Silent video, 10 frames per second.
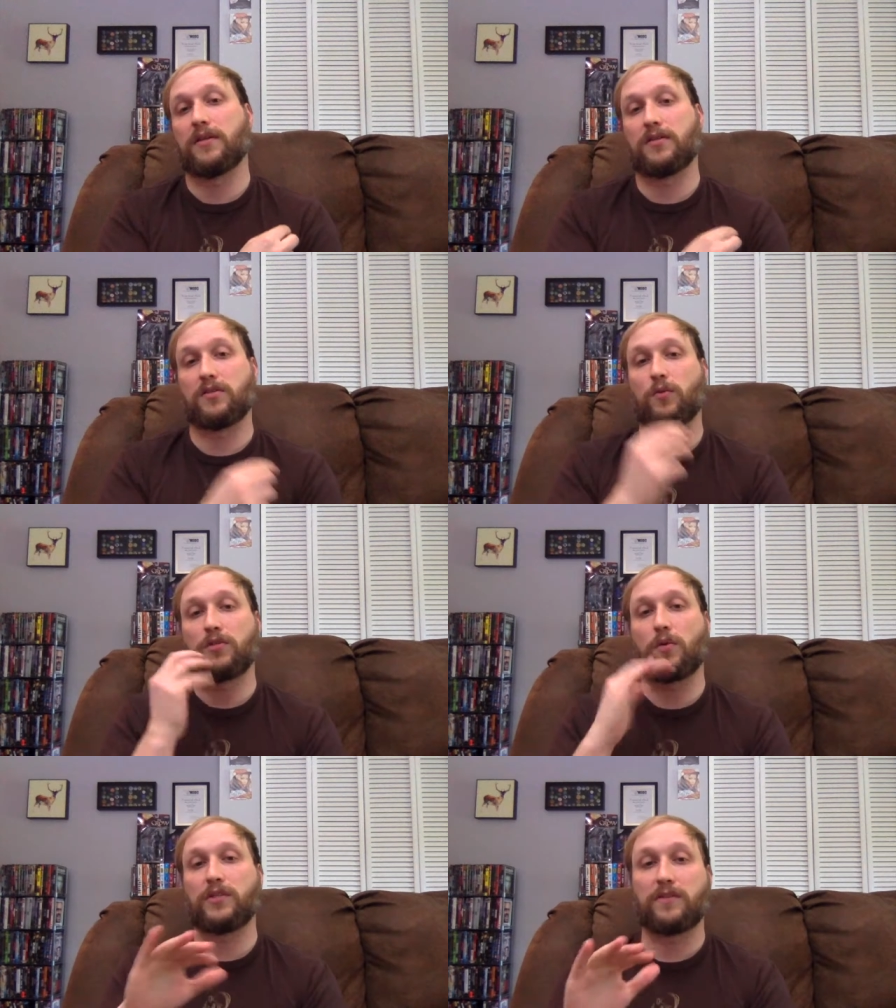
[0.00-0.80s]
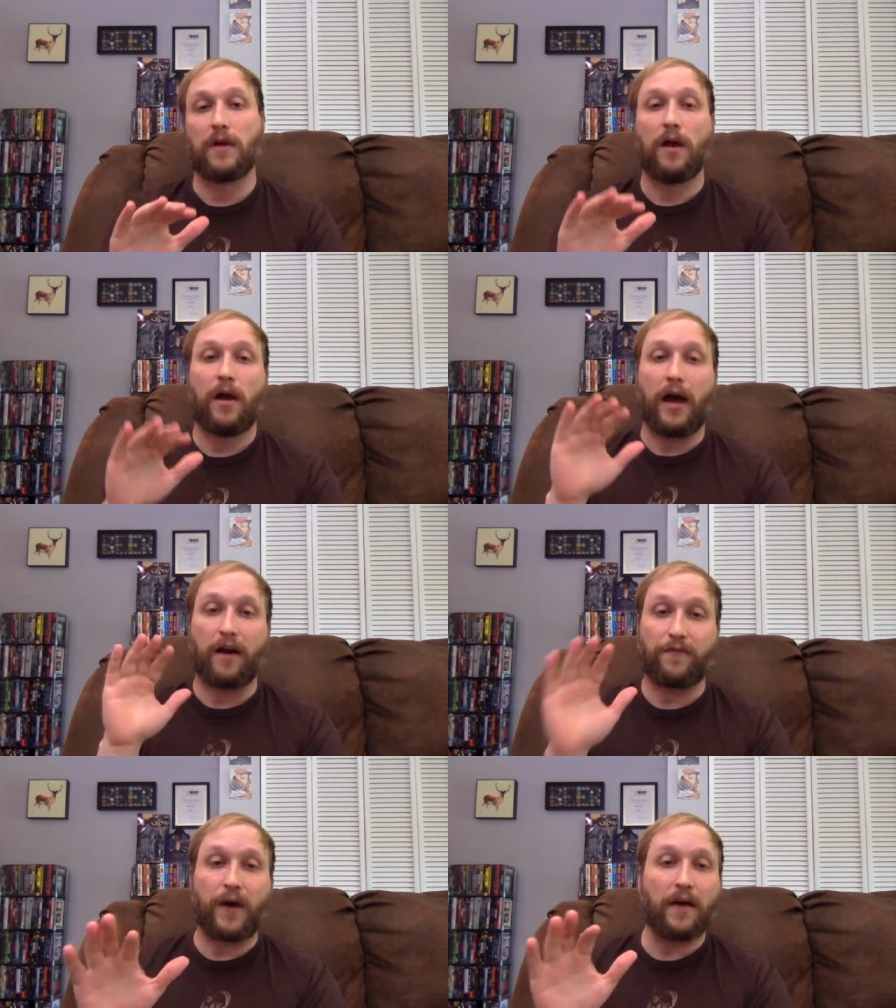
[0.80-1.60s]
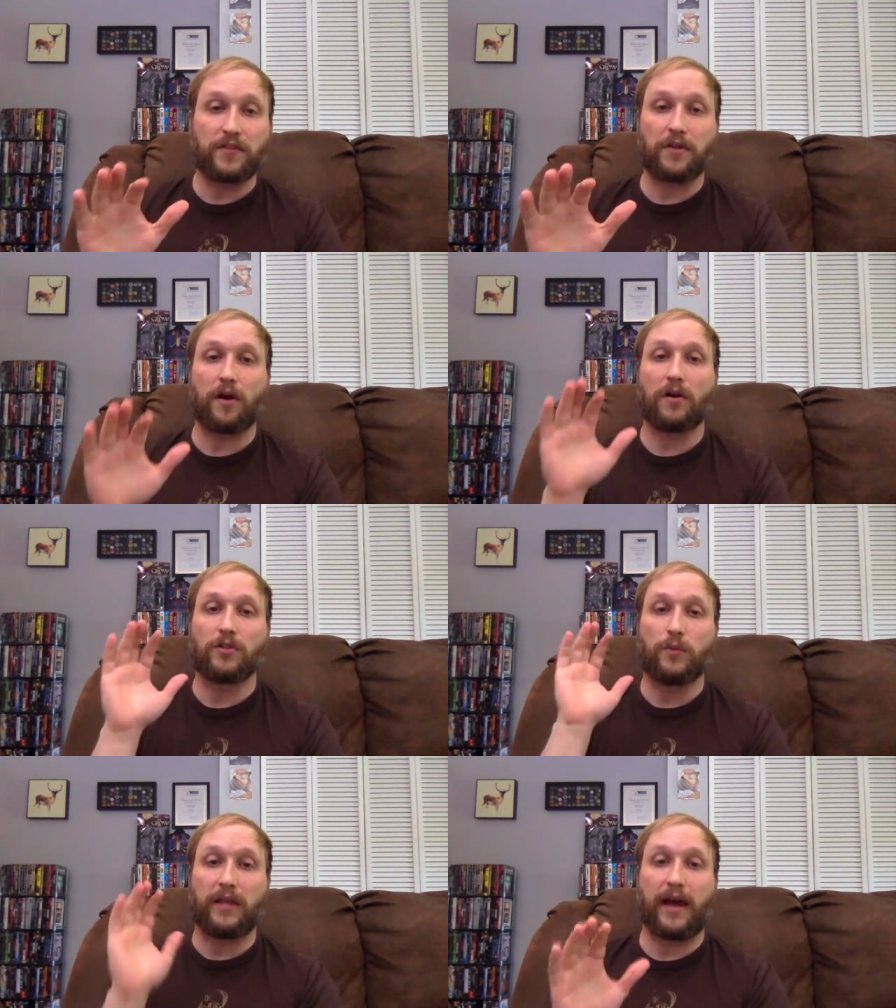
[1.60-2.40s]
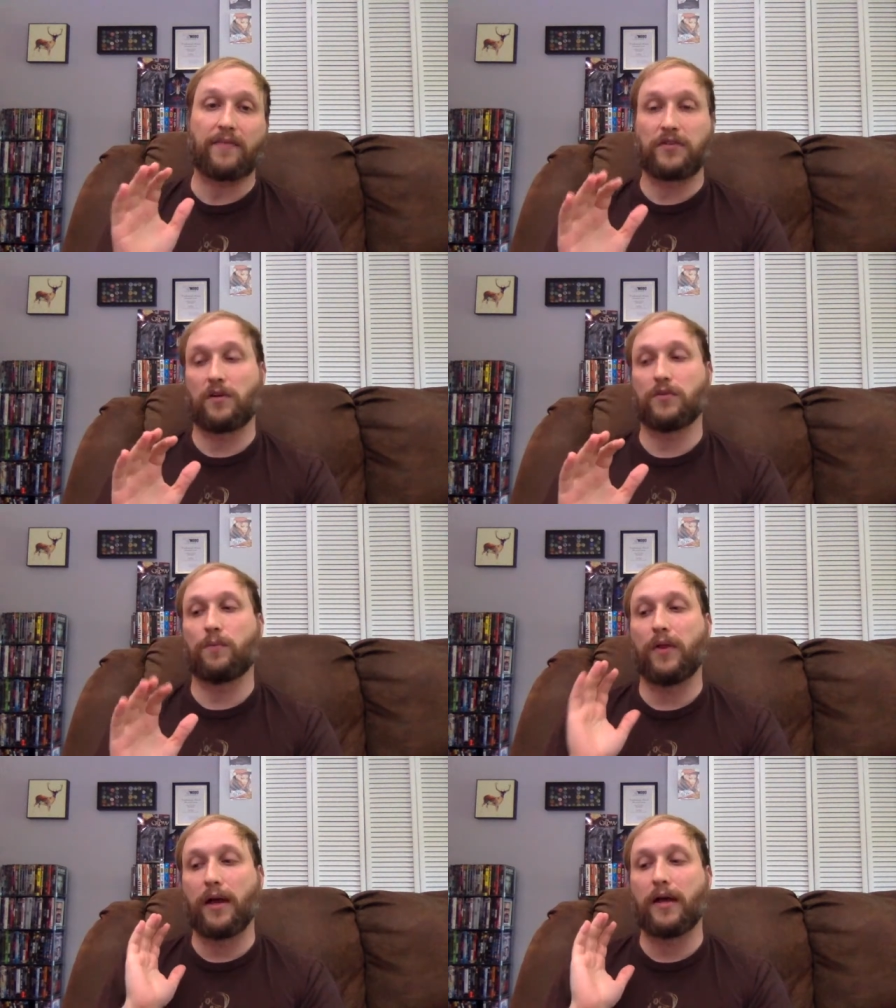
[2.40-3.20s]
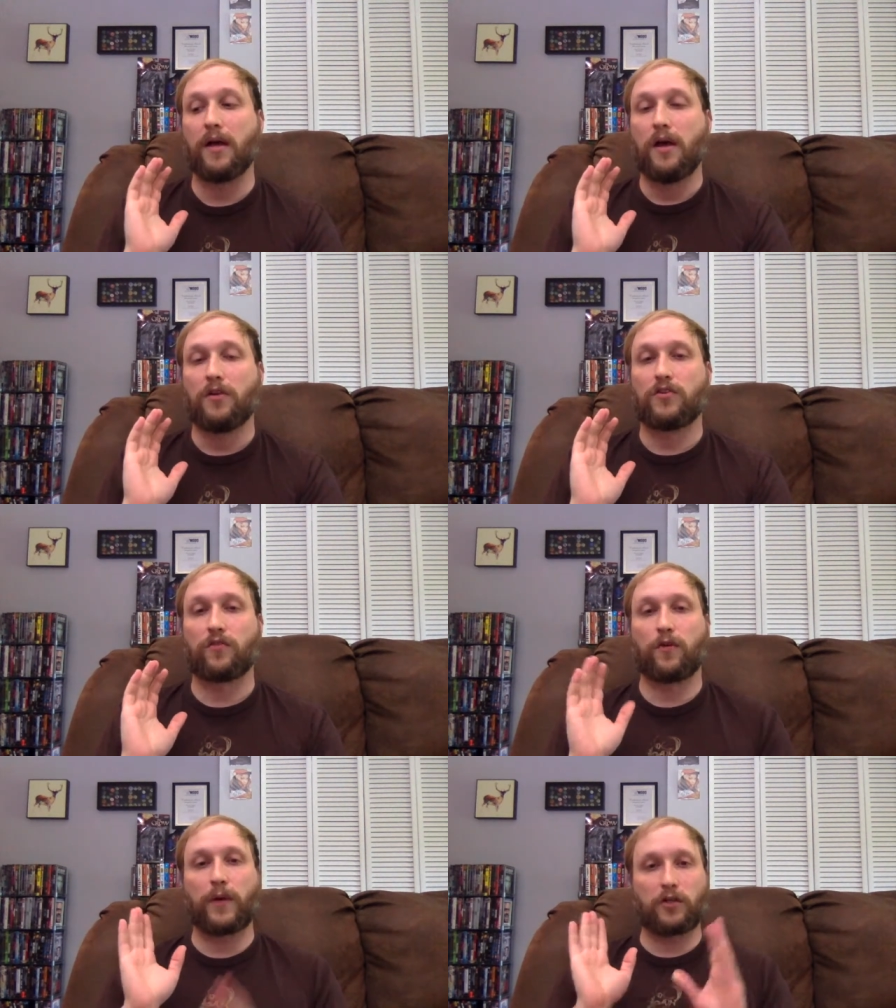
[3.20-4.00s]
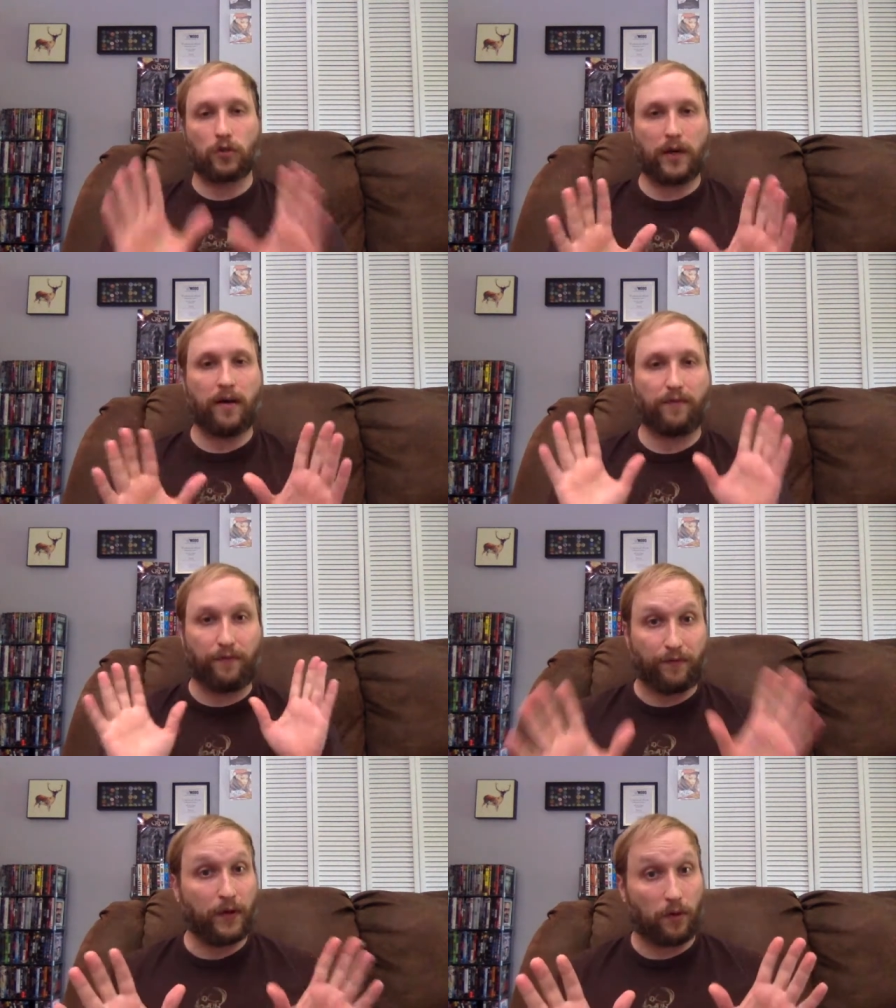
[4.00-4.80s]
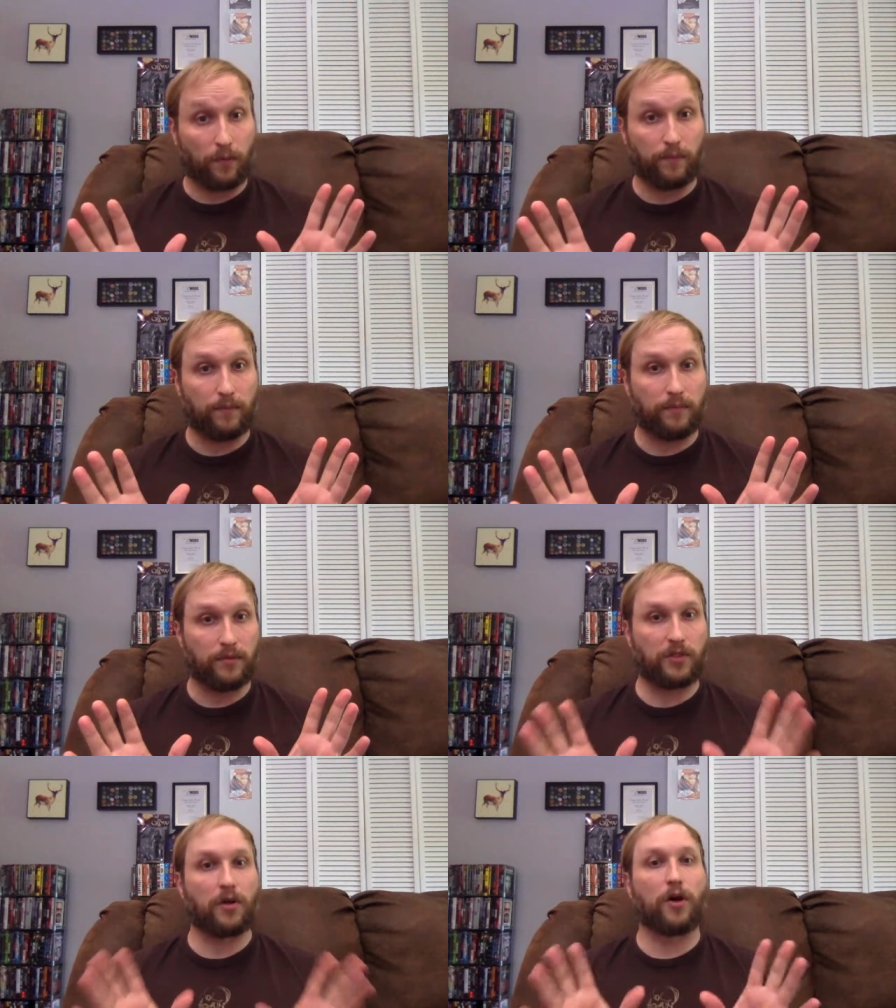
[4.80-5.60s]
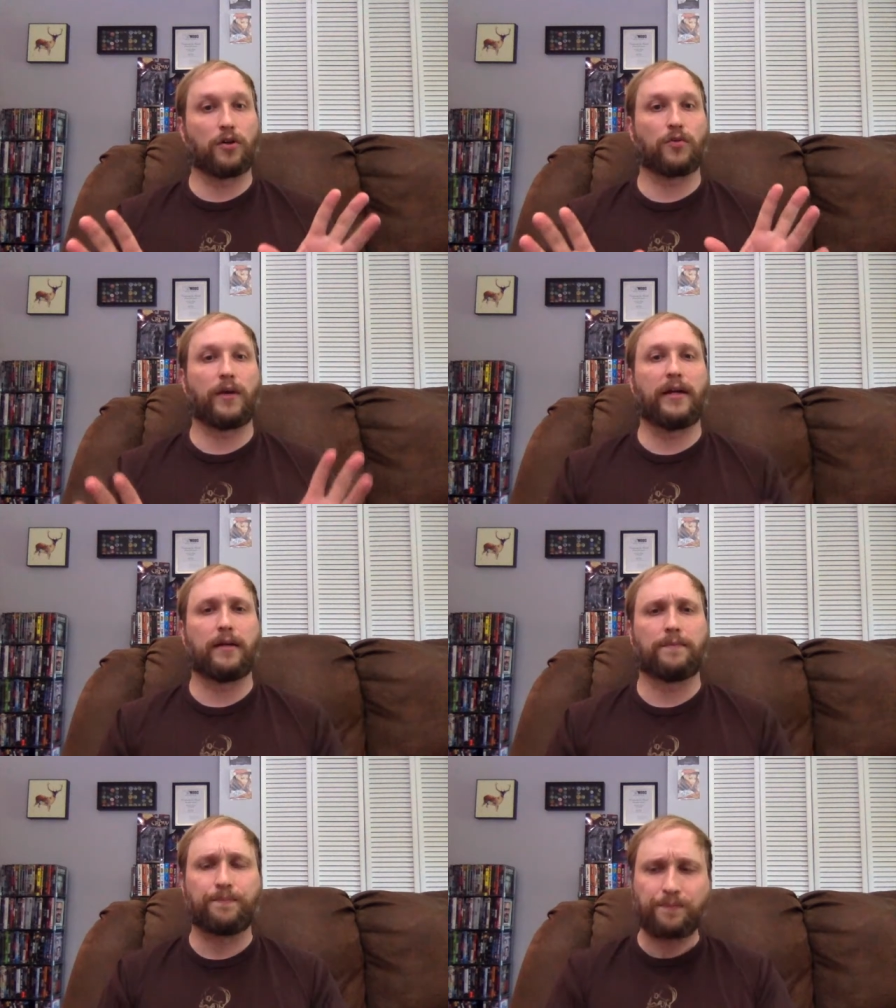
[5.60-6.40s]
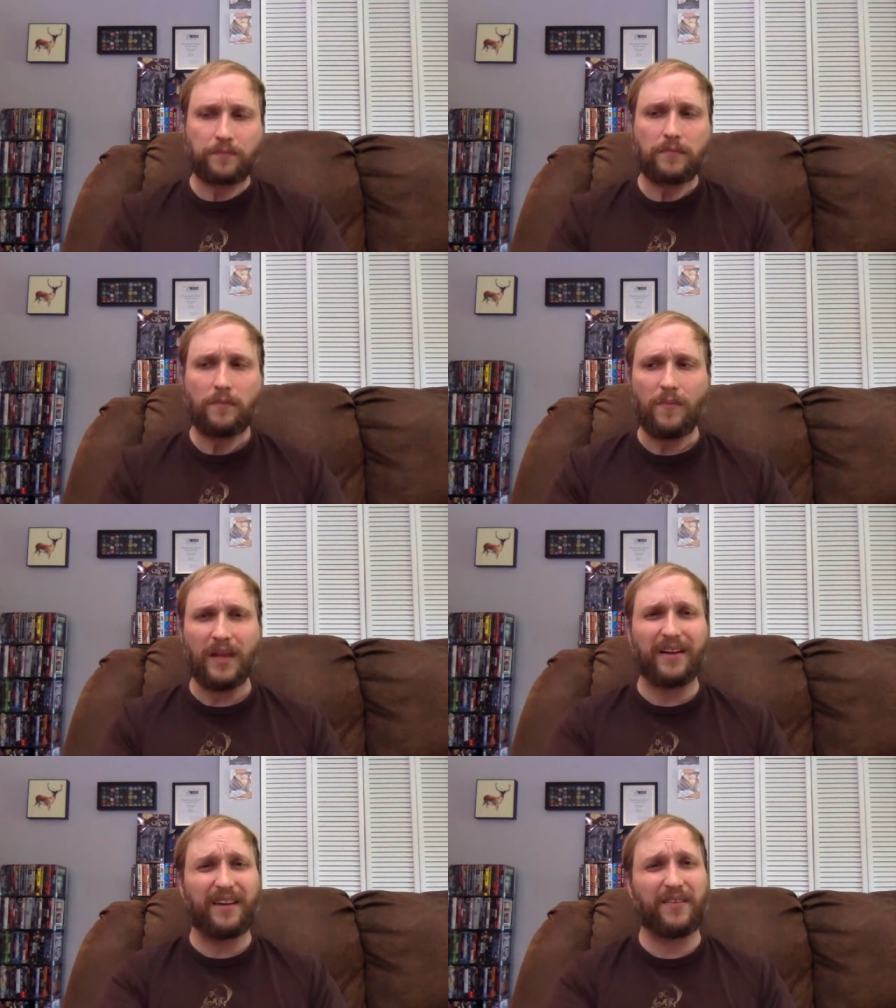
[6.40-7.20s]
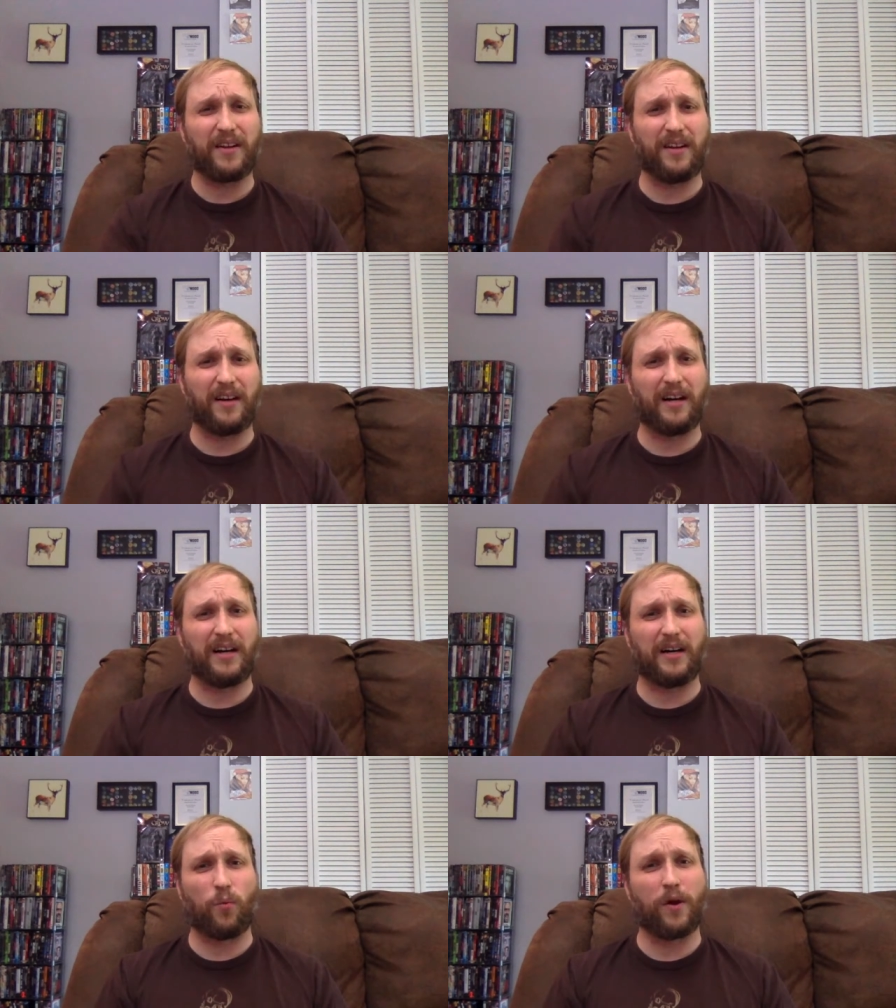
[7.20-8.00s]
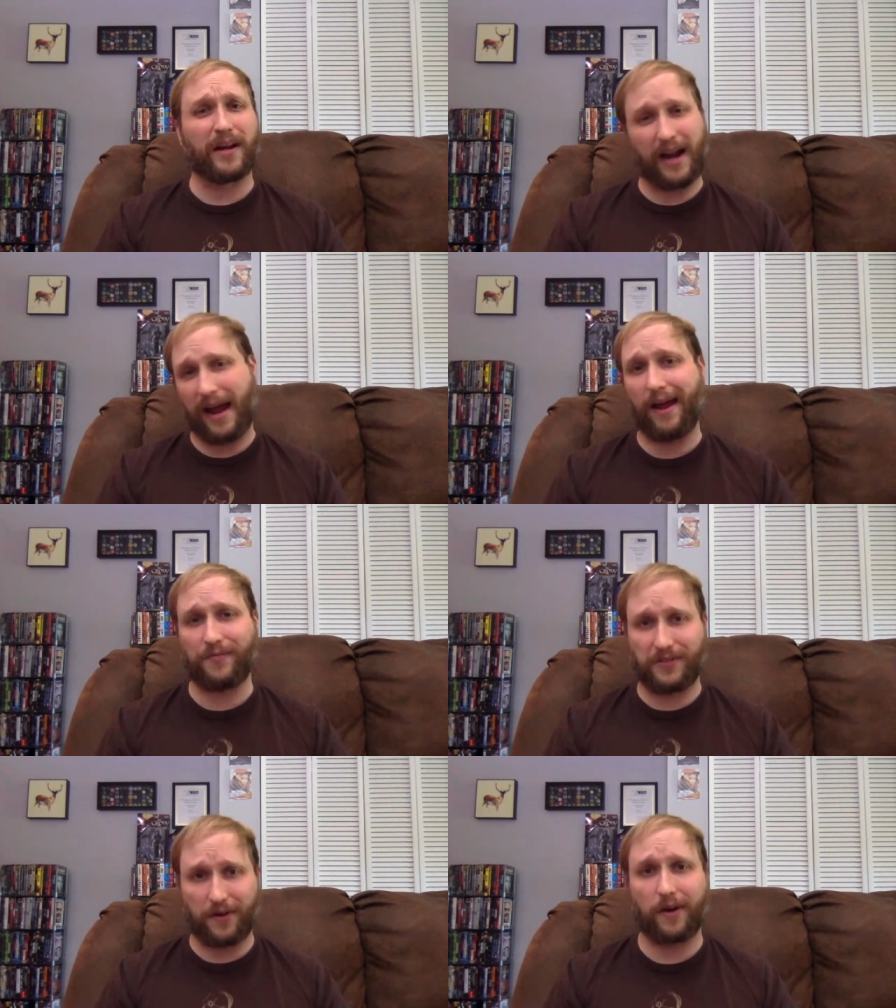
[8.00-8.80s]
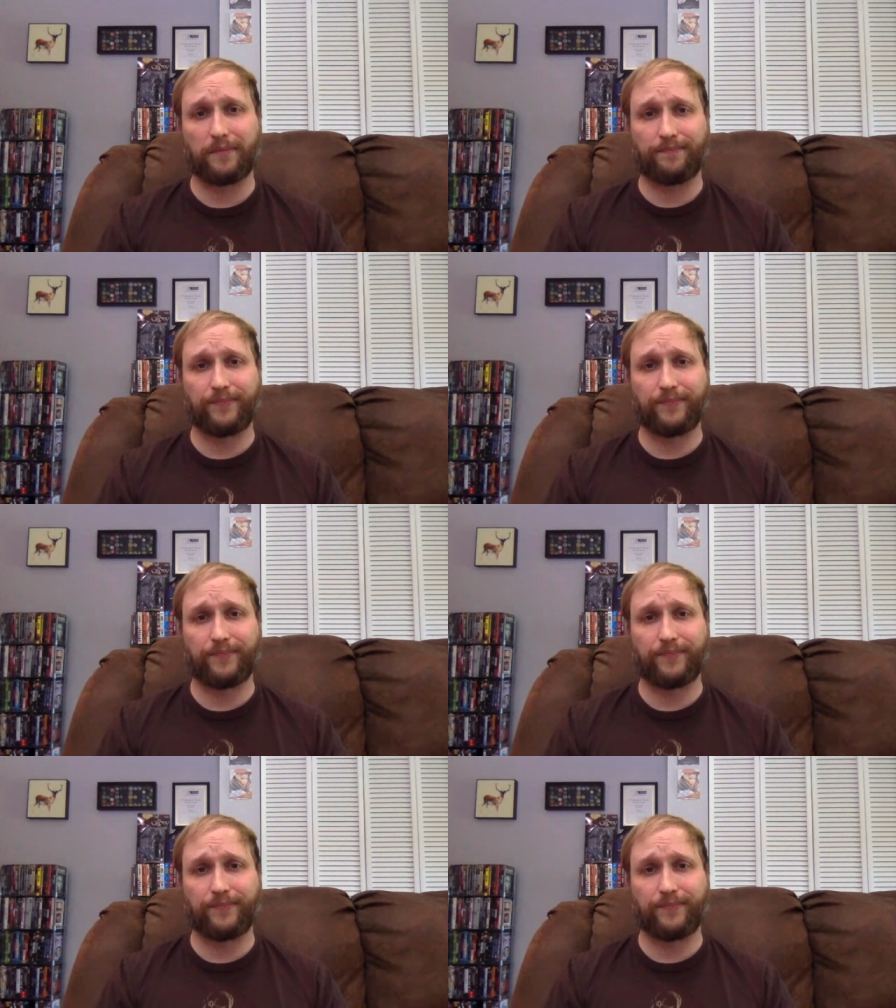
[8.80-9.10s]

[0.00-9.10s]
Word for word: on this. So it's always out of five stars with half stars in play. So for my straight up film stars rating, I give it a, a one and a half star